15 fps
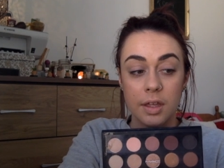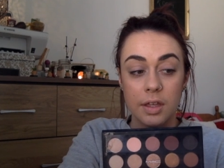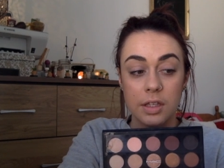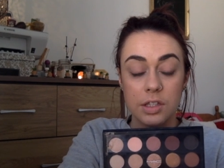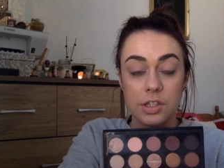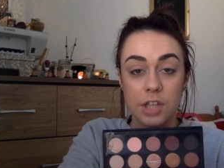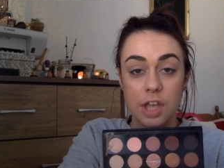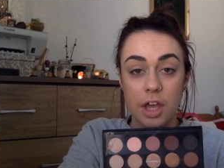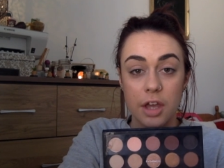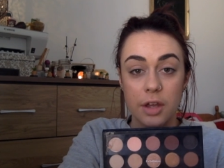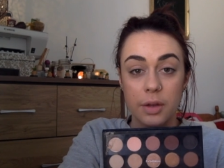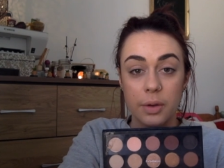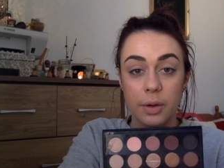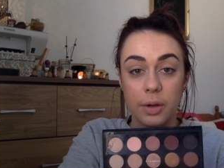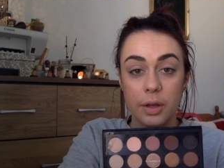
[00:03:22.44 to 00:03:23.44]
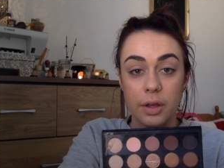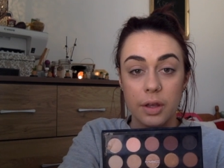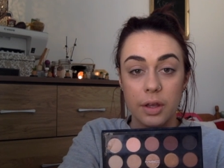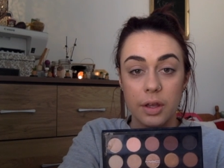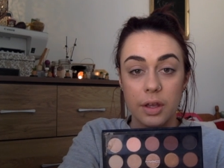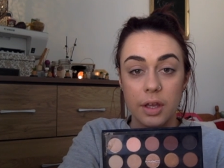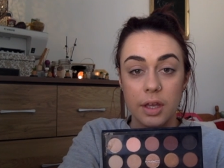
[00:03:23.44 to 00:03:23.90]
So
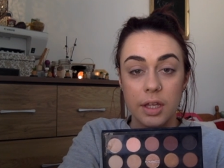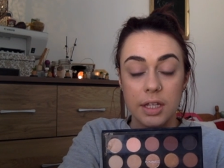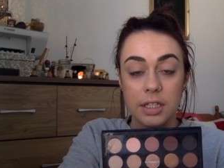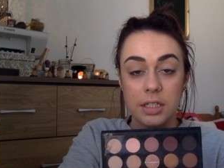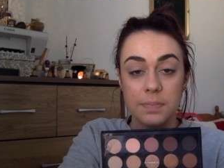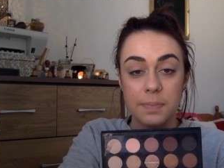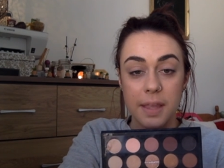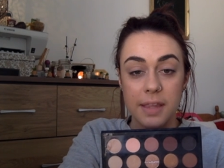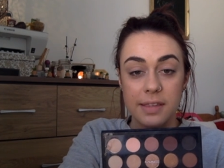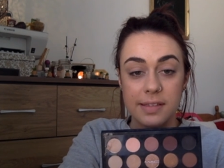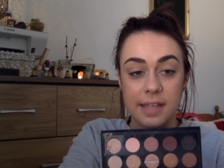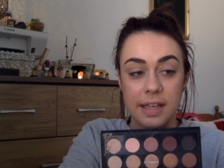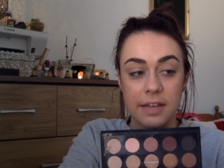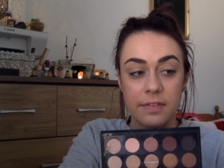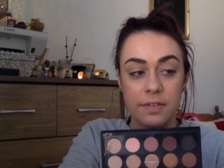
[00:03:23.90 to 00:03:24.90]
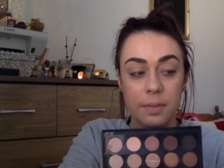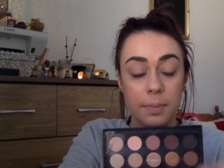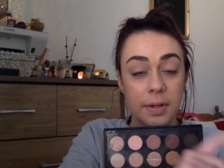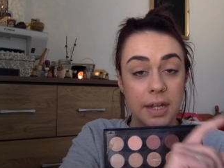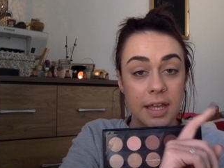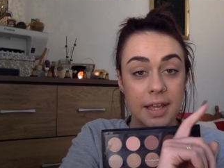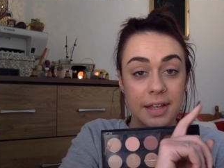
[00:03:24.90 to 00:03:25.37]
inexpensive,
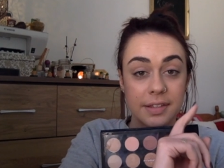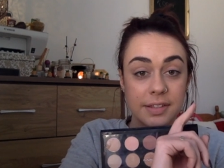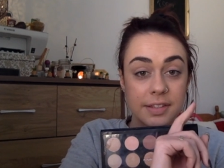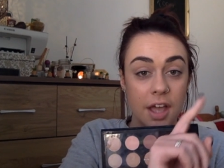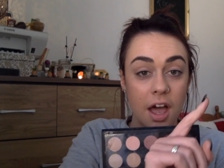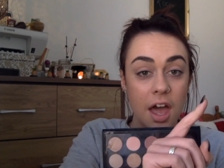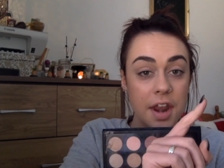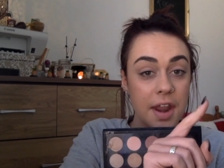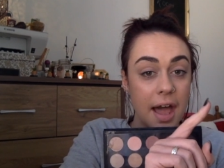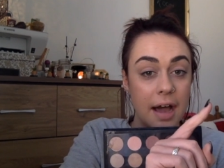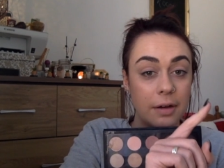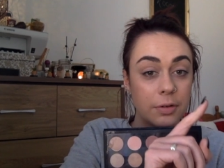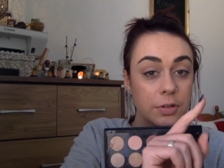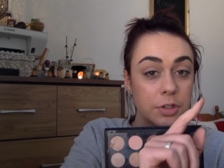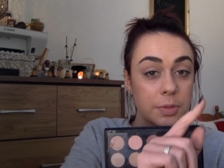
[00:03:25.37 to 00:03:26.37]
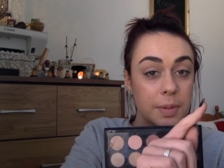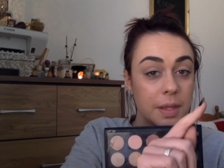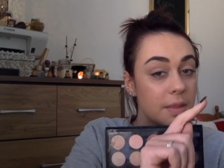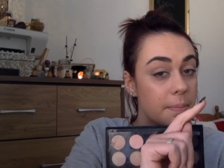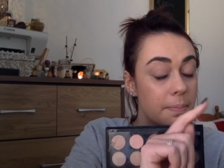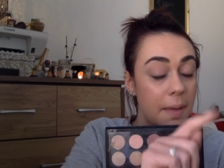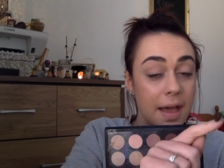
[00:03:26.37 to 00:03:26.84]
but it has turned out to be
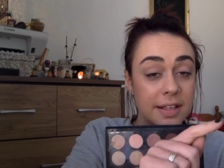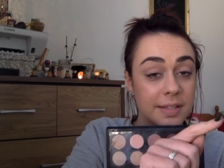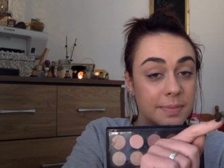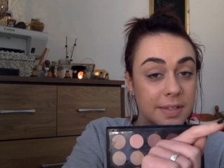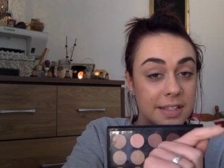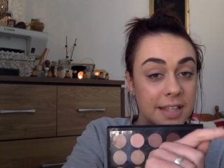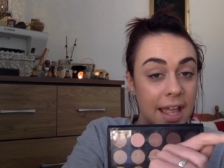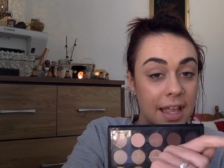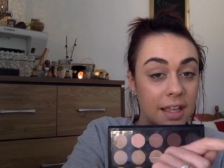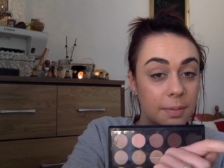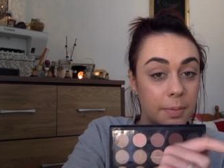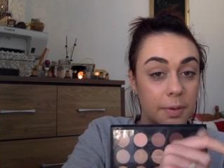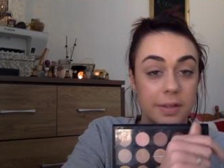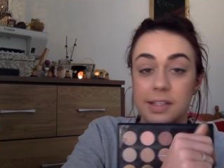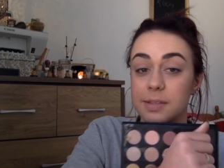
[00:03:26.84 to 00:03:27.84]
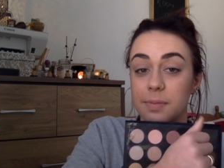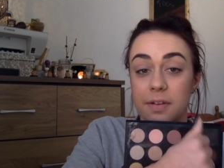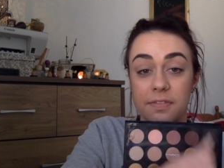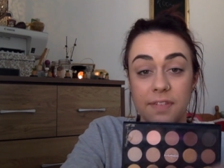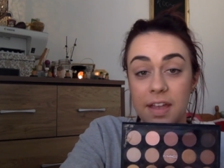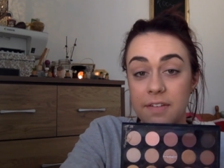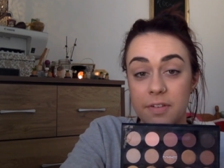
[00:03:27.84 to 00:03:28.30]
the best mistake because it's my
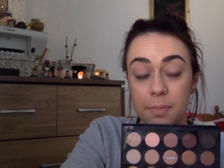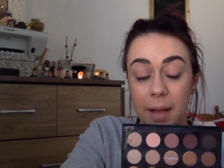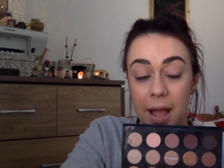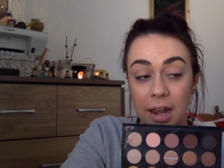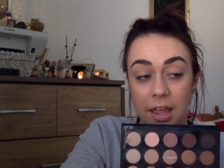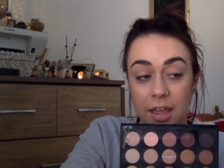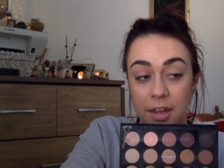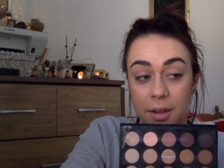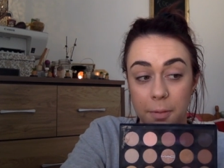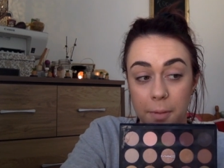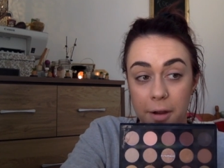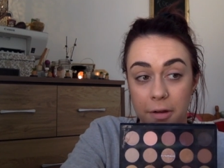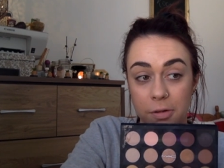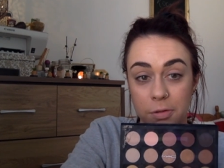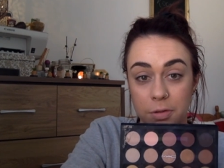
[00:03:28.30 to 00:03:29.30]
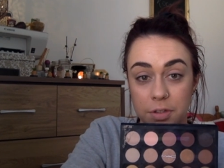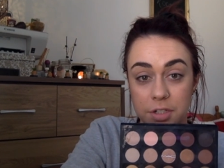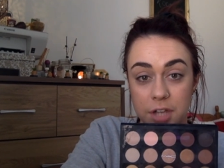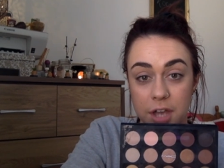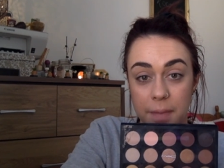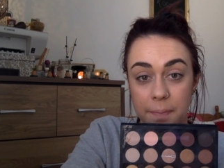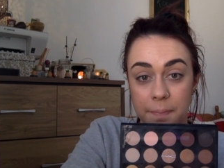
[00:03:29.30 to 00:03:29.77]
favourite palette and I wear it all the
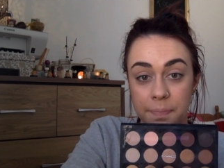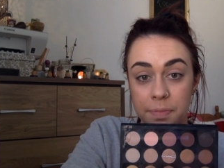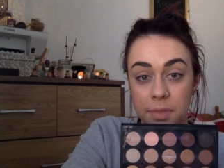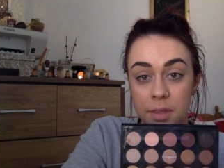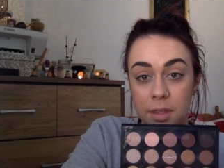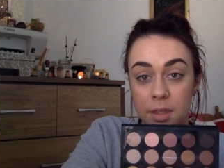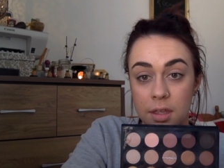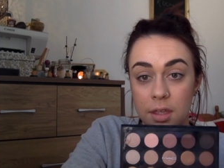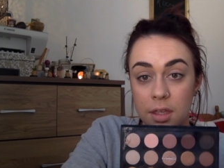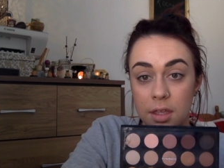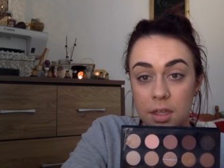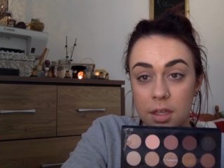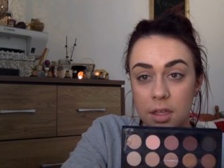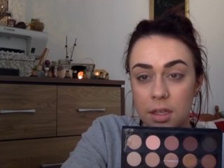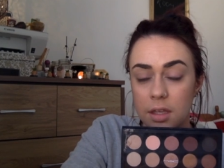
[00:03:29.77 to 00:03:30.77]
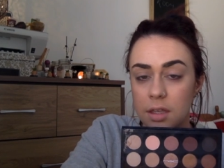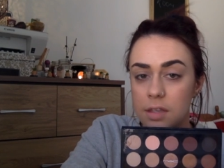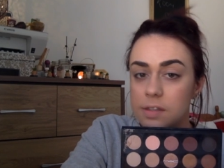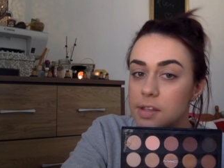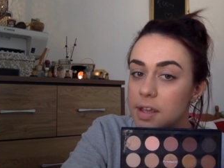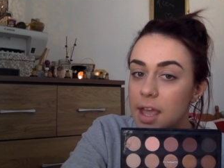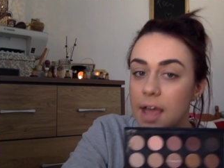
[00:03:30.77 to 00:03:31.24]
time.
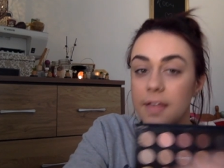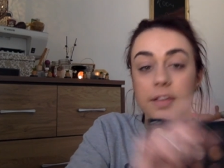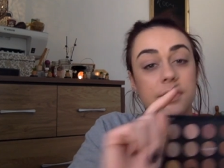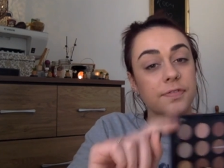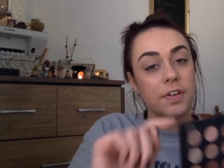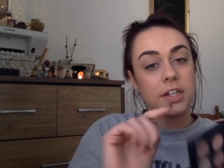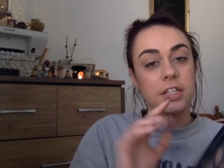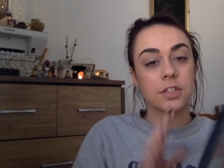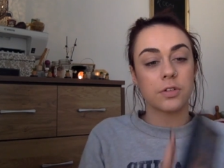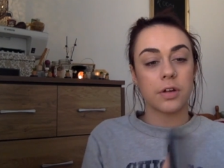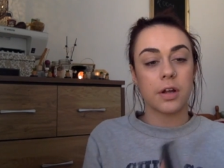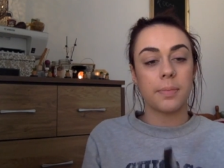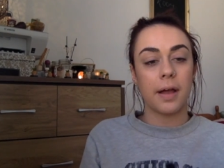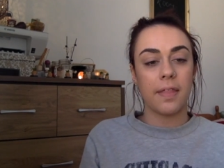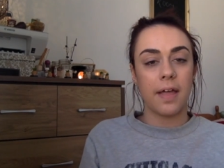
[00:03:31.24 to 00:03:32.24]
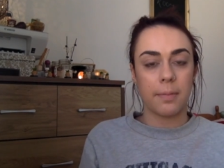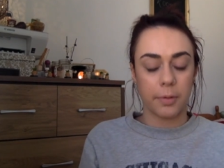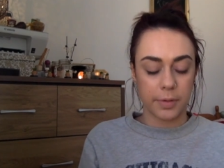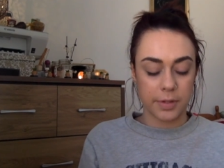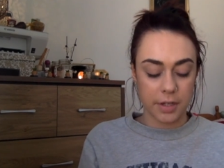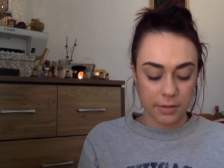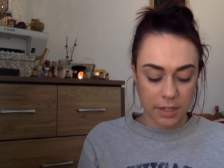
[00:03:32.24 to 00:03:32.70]
So yeah, there's a funny story about that, but
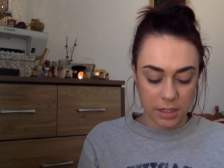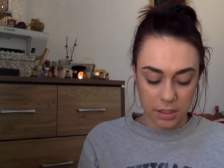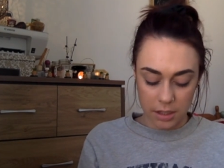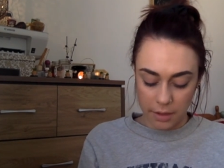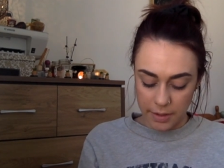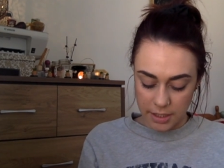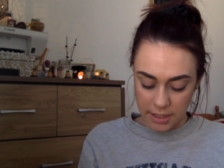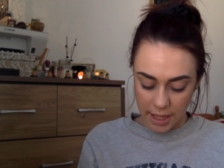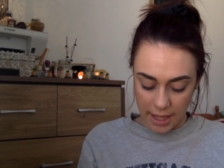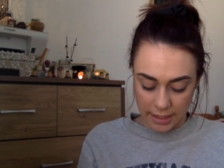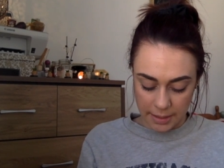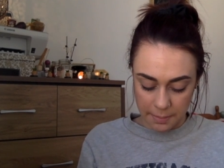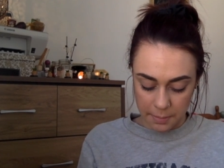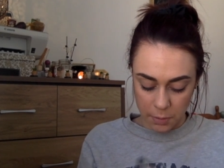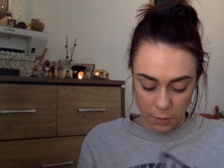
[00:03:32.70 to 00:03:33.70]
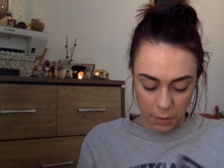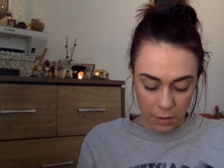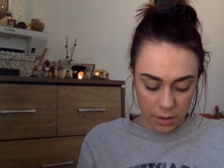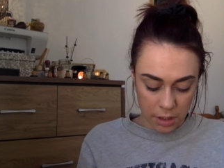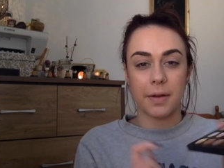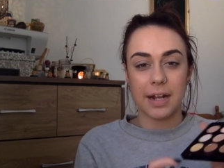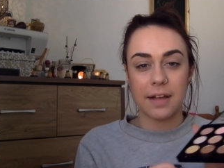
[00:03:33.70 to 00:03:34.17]
we don't need to go into that anymore.
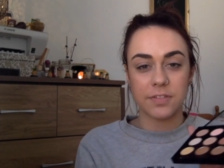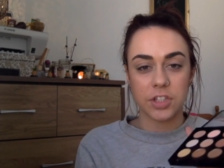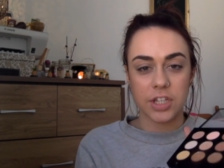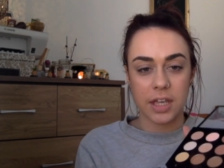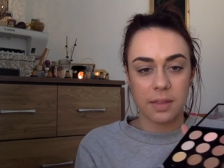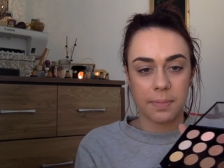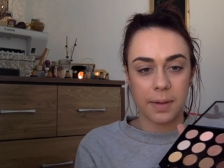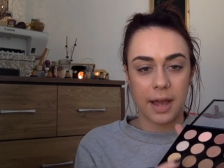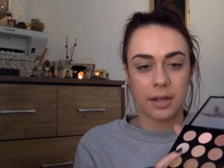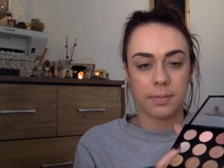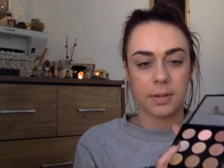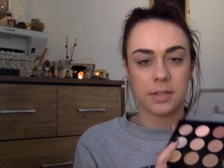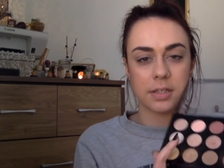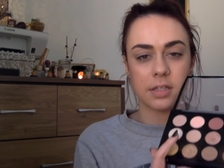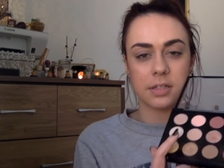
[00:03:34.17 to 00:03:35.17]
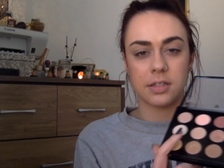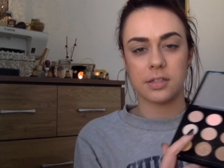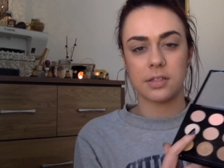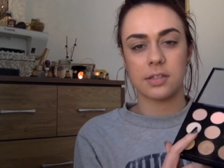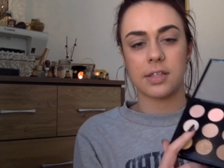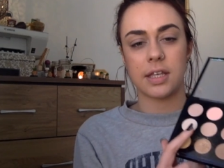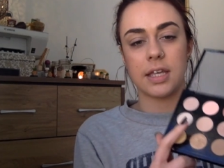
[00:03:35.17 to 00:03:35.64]
I'm gonna have to check the back because it
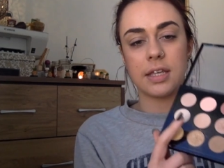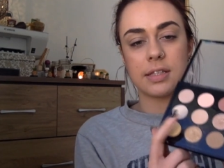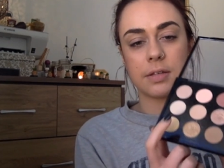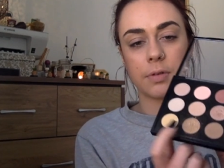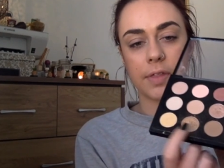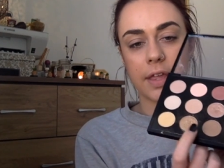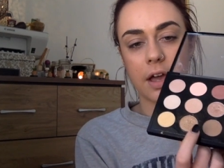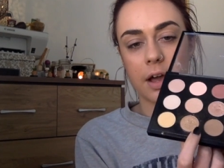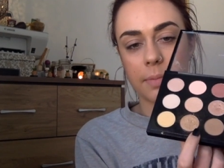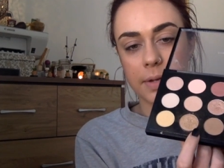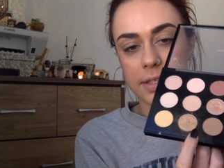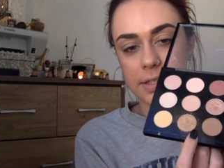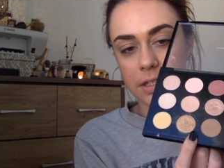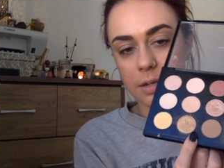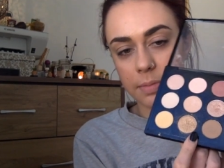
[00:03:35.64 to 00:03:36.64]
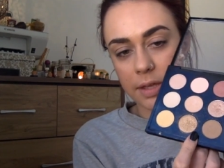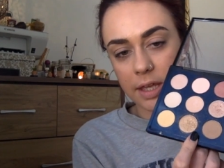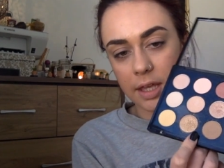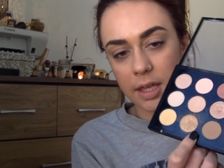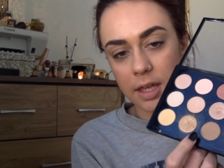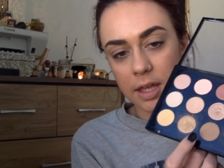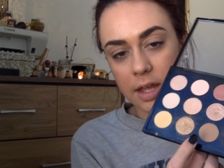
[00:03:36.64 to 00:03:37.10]
doesn't say easy what they are, but it's gonna
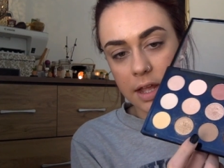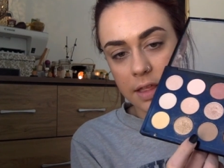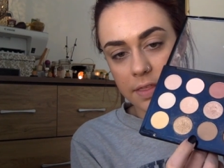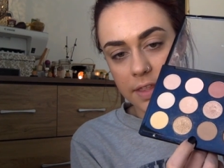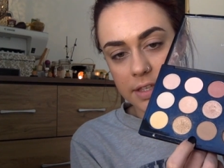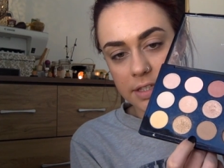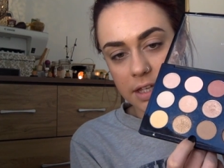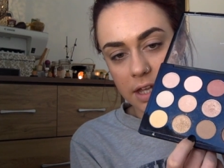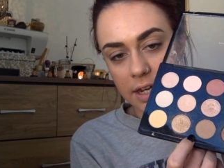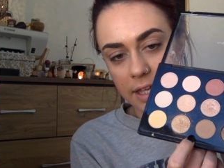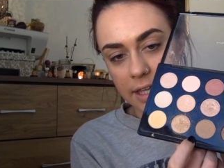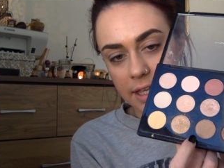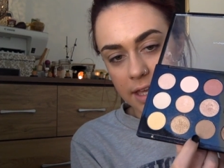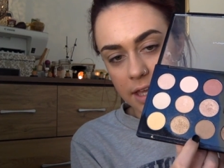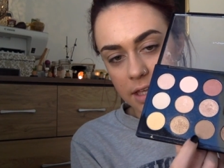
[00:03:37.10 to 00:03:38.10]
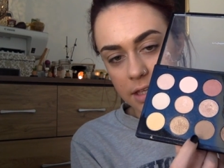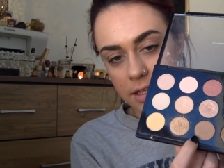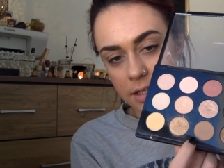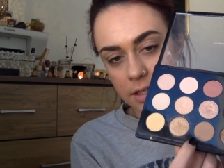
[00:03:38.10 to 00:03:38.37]
be this colour here